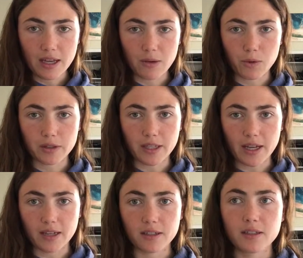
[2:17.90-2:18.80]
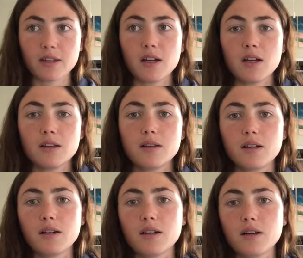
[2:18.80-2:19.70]
It went like la
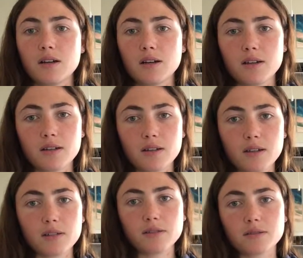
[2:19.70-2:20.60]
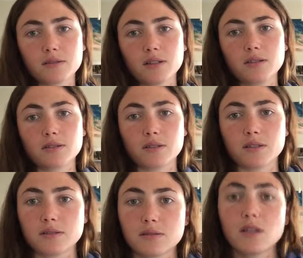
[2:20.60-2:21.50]
da da da da da